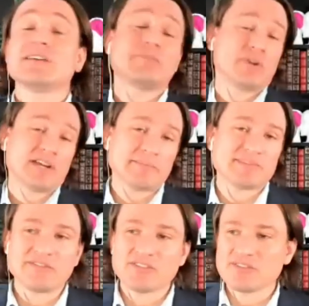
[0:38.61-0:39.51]
perhaps
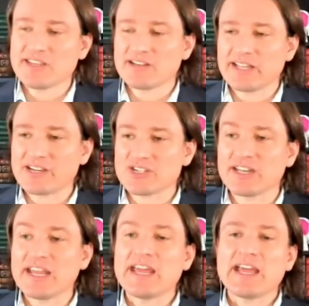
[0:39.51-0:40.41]
after the
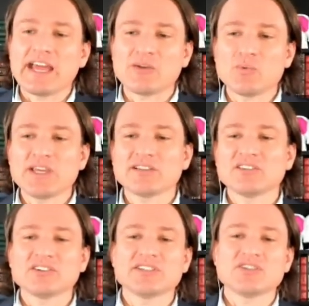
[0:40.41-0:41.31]
election. And we can
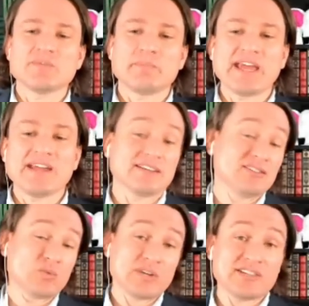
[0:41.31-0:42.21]
look to Japan in
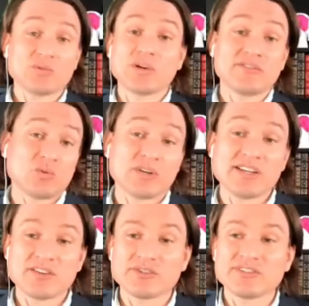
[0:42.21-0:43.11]
2012,
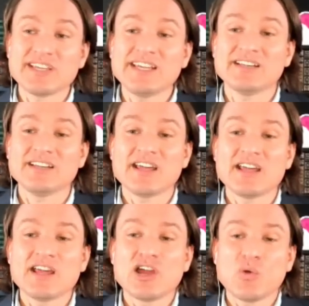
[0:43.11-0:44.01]
2013,
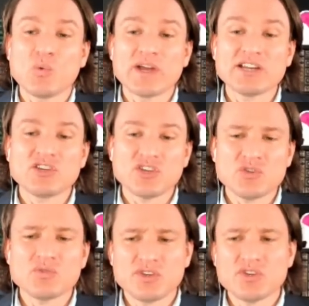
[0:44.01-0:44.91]
when
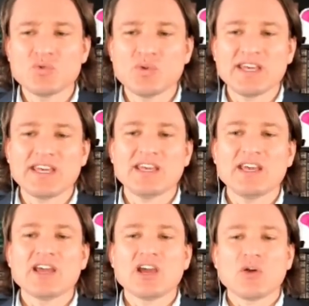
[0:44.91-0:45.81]
QQE
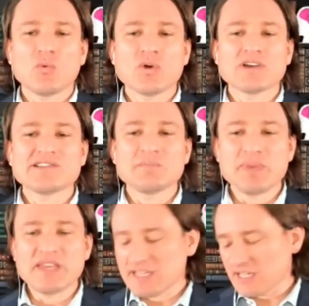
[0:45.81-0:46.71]
was
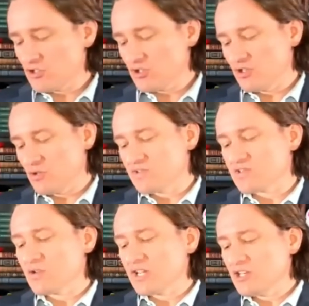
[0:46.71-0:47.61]
being introduced.
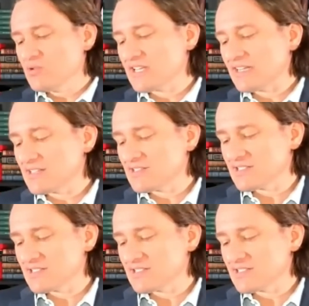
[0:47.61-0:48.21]
So can you set the stage